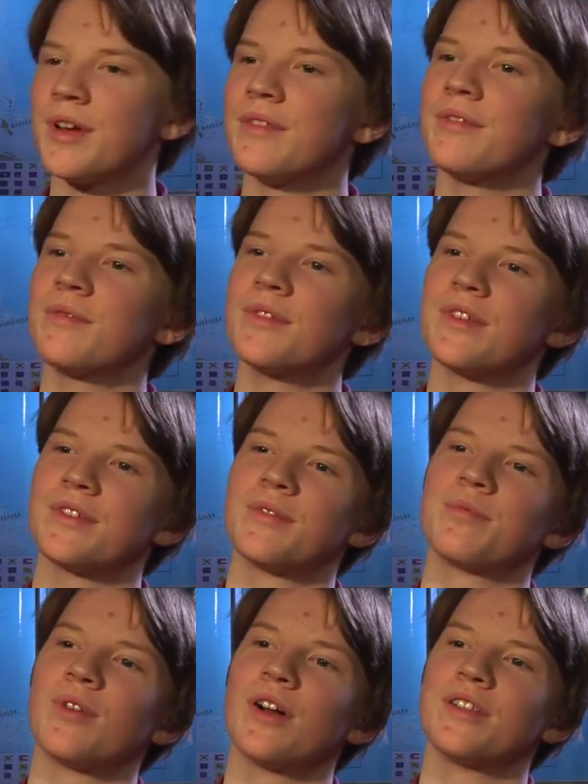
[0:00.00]
but with such a
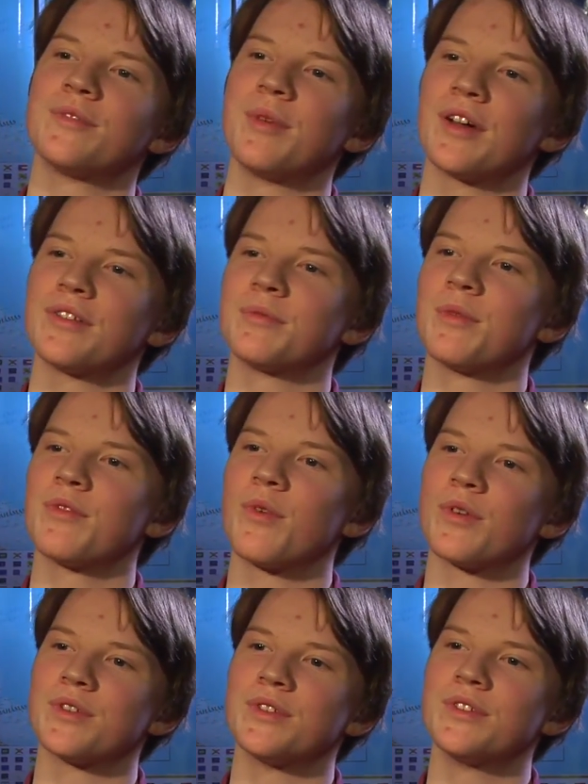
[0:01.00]
broad spectrum of
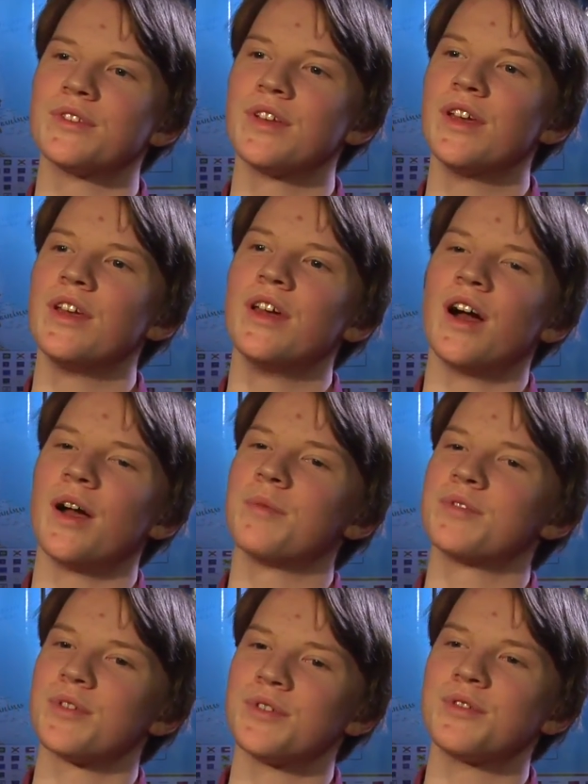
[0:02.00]
courses, I'm
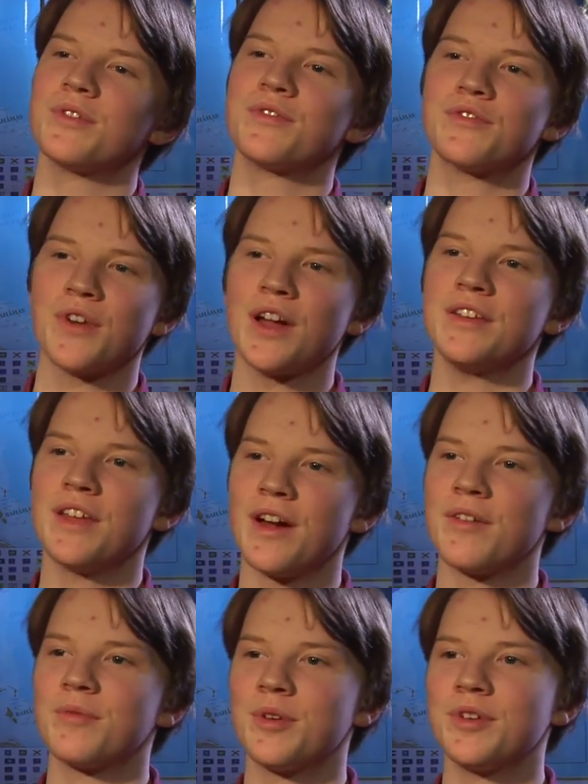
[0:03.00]
sure you can find
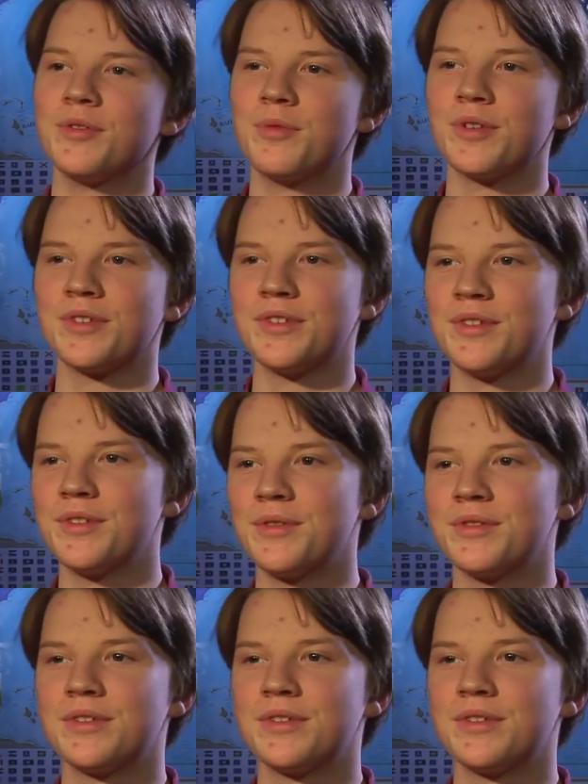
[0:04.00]
out what you want to do.